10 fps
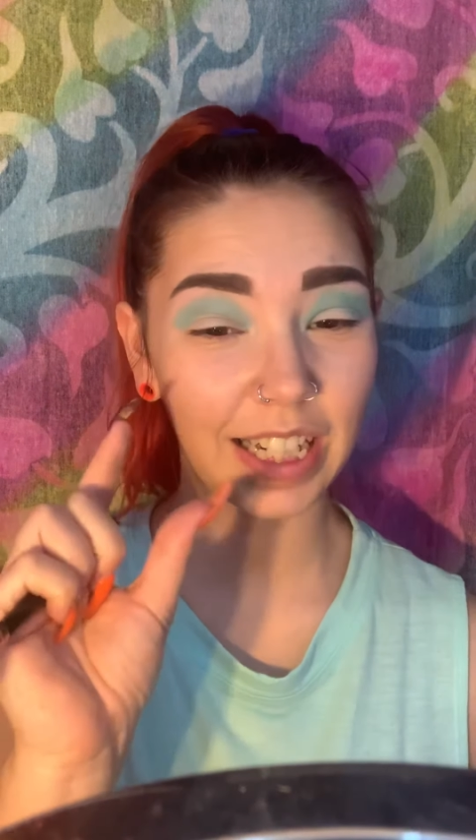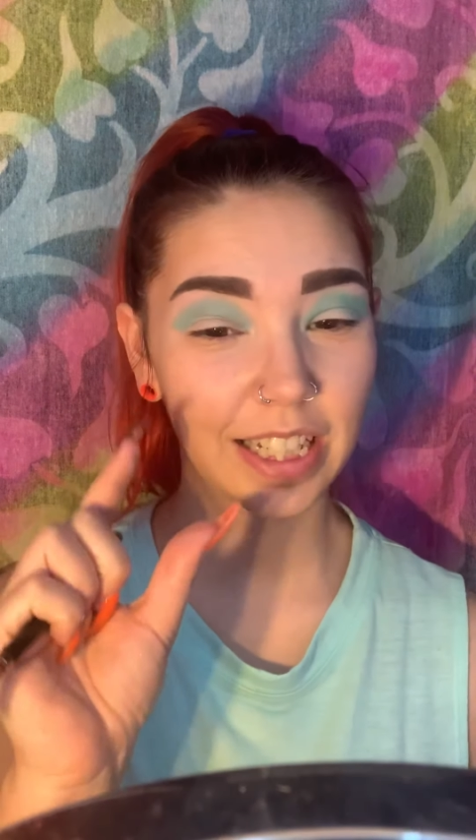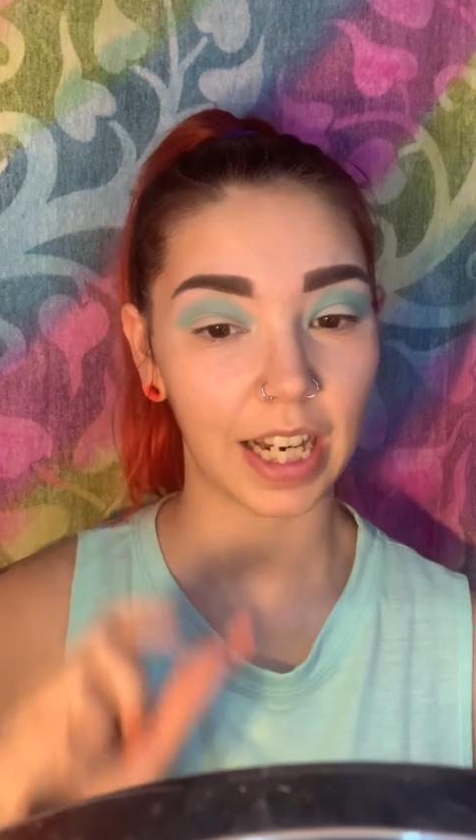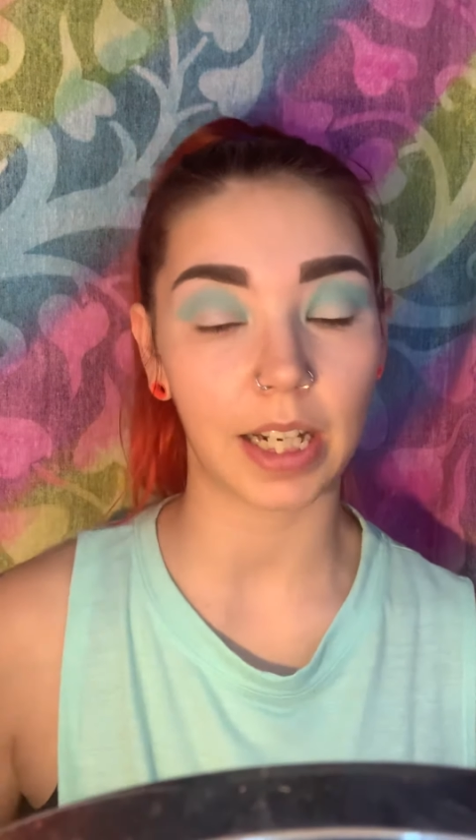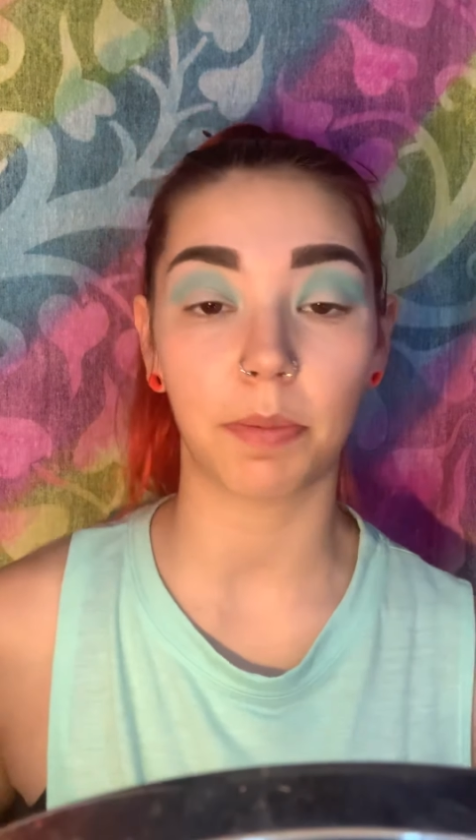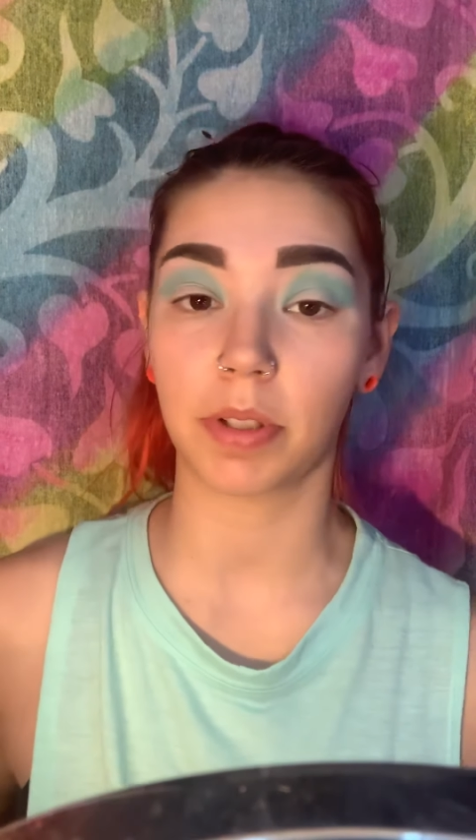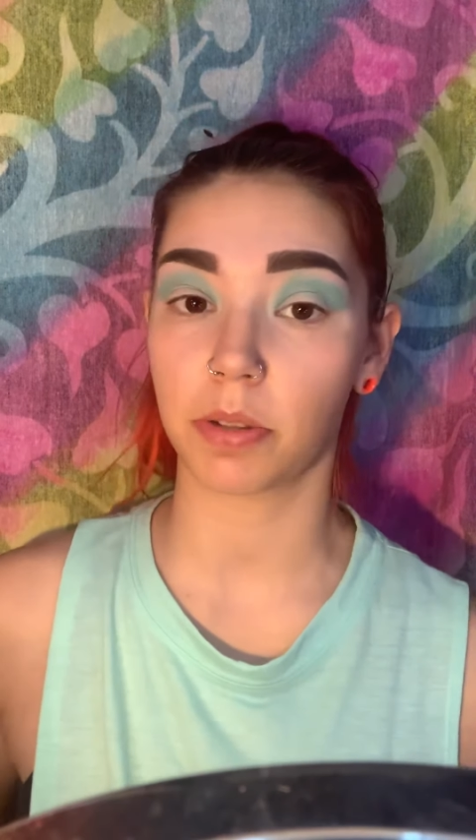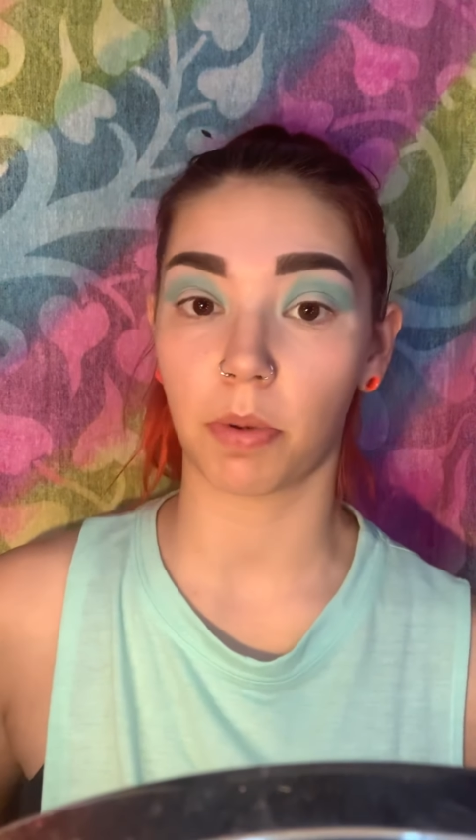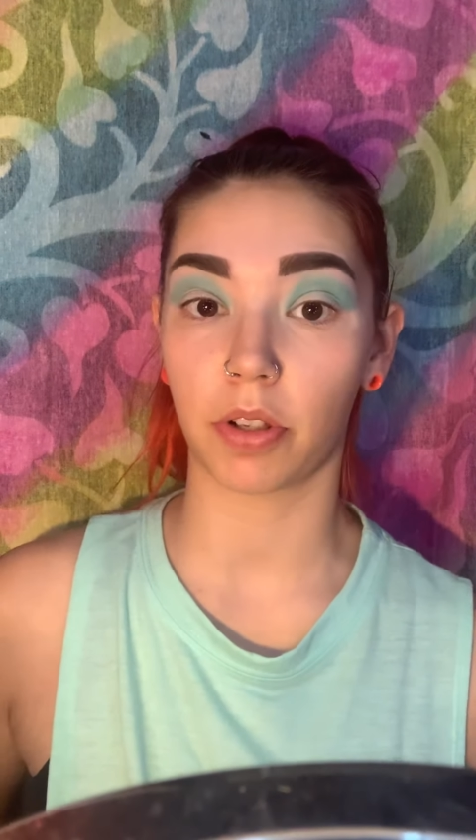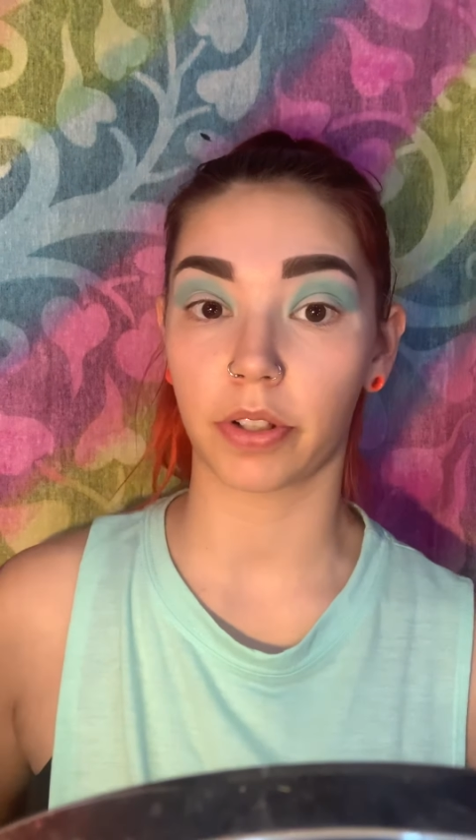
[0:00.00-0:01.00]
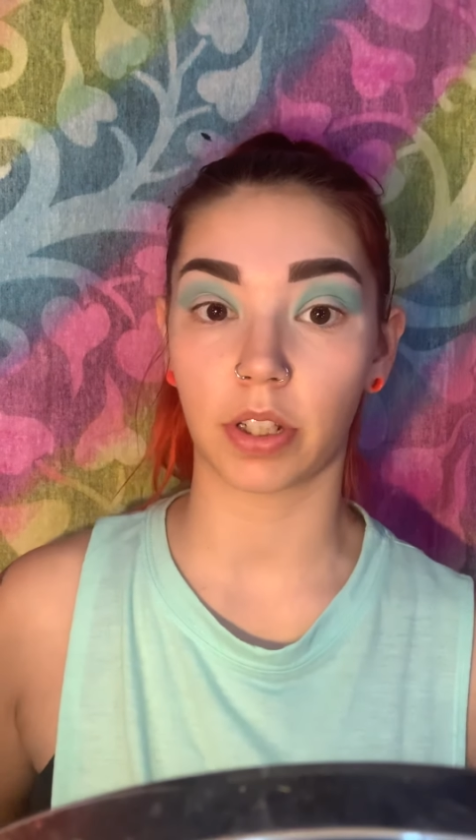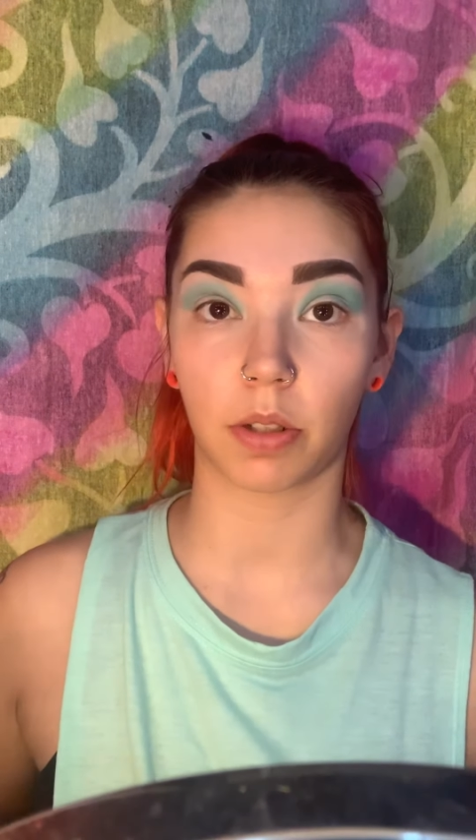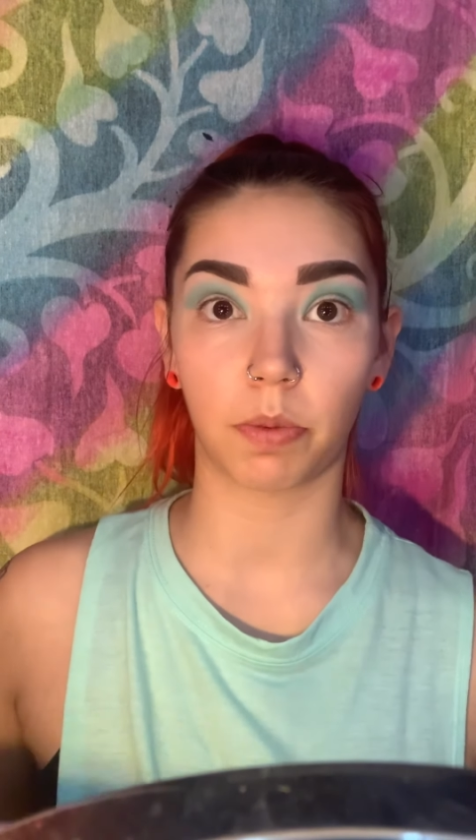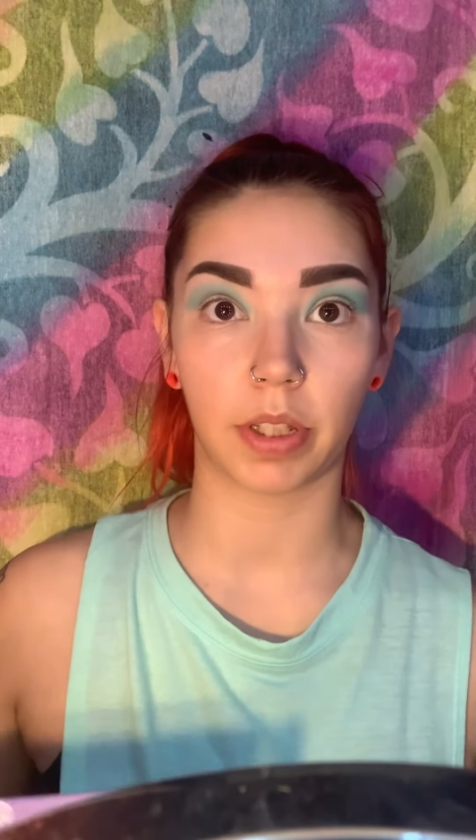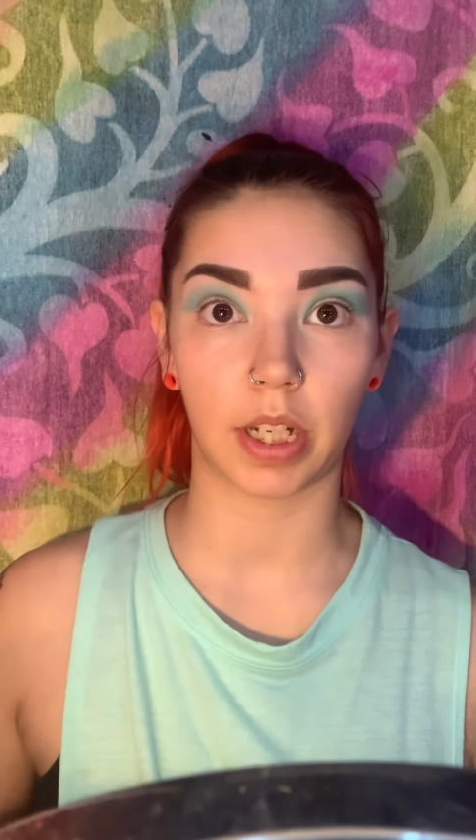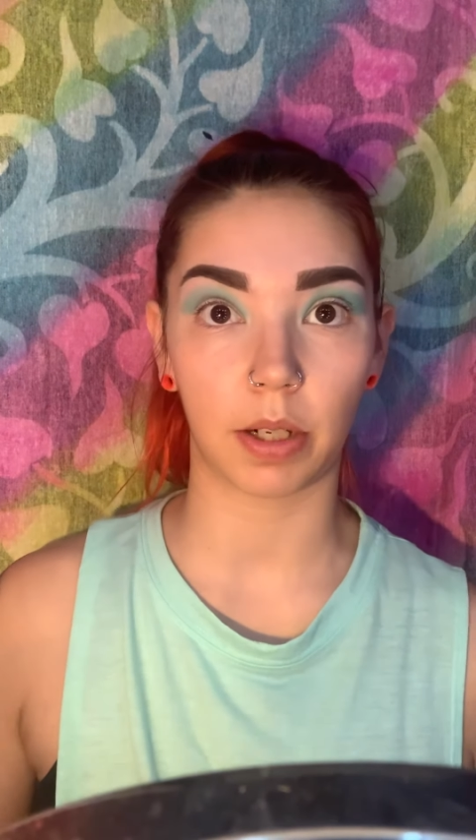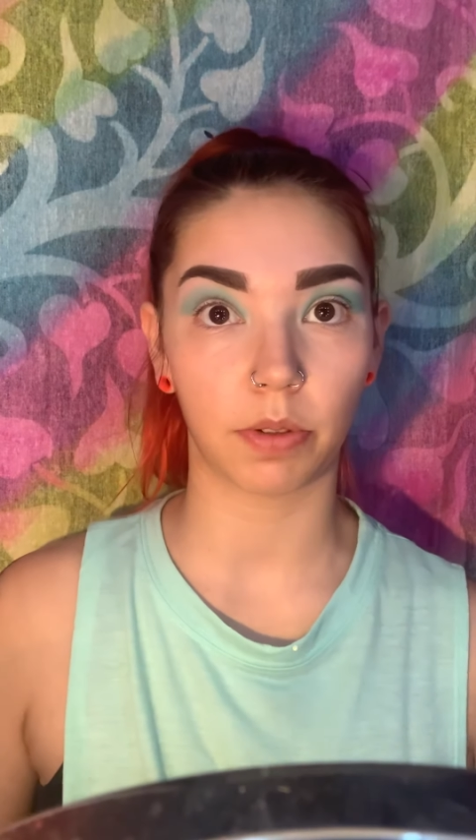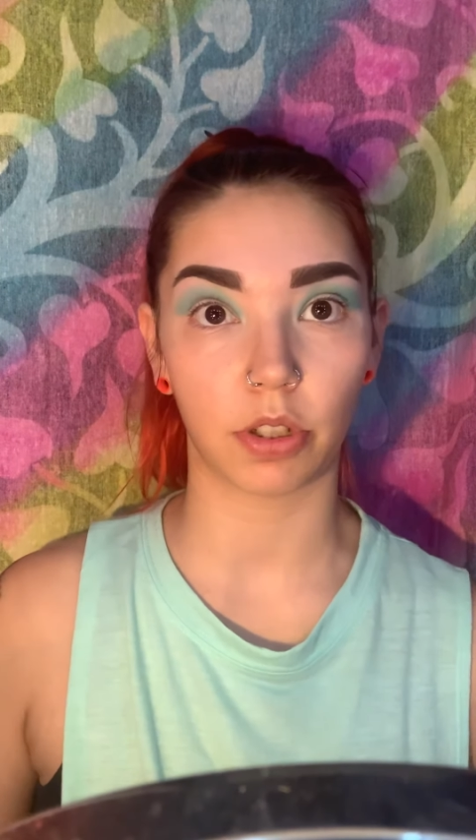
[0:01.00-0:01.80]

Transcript: tiny bit smaller than the one that I was